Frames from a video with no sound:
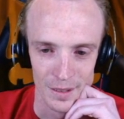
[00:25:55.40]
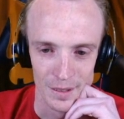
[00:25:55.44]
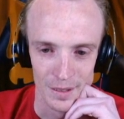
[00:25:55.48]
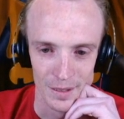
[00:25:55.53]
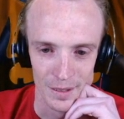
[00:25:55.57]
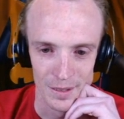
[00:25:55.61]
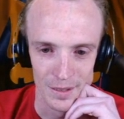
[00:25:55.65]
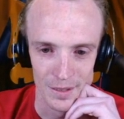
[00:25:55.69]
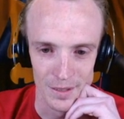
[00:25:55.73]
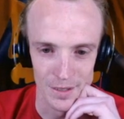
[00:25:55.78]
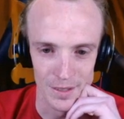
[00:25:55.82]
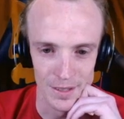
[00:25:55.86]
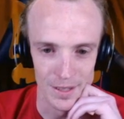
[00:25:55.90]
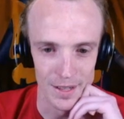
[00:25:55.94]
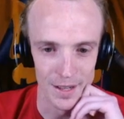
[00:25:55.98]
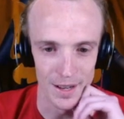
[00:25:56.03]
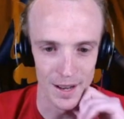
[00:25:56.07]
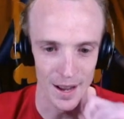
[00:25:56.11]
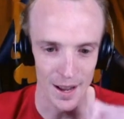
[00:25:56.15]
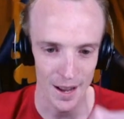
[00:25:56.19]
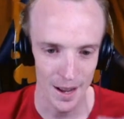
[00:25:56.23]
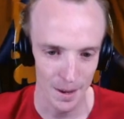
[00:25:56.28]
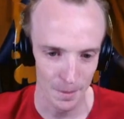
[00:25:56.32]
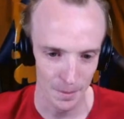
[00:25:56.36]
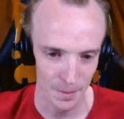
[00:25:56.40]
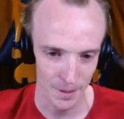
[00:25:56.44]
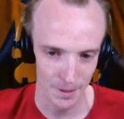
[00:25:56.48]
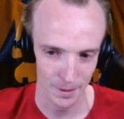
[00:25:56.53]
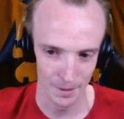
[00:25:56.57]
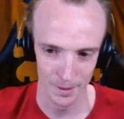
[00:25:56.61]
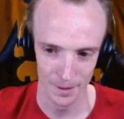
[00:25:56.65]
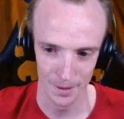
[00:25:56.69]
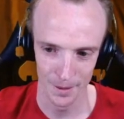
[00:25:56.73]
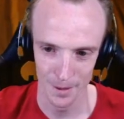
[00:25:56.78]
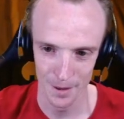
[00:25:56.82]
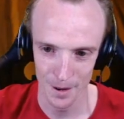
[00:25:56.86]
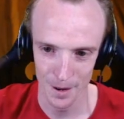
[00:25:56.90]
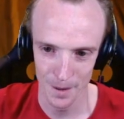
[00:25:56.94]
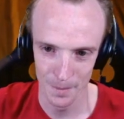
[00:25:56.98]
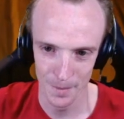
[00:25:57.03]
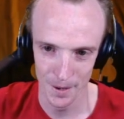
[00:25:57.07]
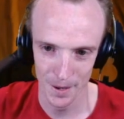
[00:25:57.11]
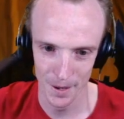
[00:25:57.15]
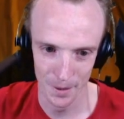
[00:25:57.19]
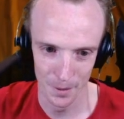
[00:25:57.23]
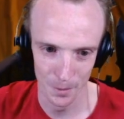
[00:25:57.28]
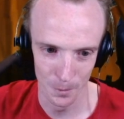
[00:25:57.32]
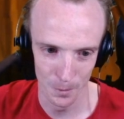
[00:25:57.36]
It's just an absolute
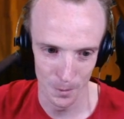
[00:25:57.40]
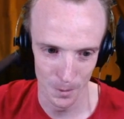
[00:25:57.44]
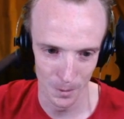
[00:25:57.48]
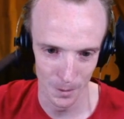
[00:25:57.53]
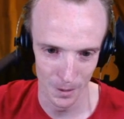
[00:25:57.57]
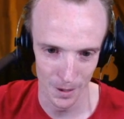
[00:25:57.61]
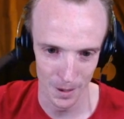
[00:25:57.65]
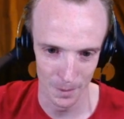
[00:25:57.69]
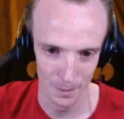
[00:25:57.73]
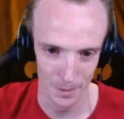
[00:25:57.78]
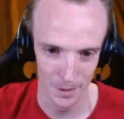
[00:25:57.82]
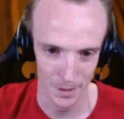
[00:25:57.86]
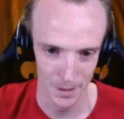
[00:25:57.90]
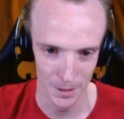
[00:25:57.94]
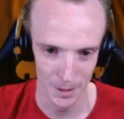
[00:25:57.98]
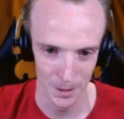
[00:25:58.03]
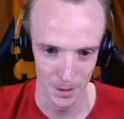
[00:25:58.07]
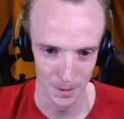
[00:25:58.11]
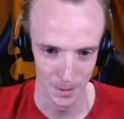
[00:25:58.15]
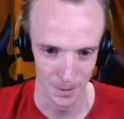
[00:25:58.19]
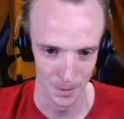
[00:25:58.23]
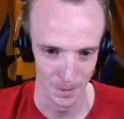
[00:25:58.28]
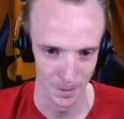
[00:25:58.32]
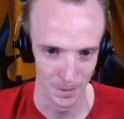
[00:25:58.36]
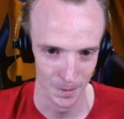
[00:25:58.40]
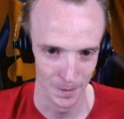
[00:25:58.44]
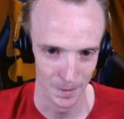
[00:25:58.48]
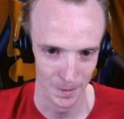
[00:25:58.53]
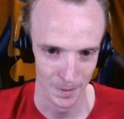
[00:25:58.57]
nightmare, the wall up with two.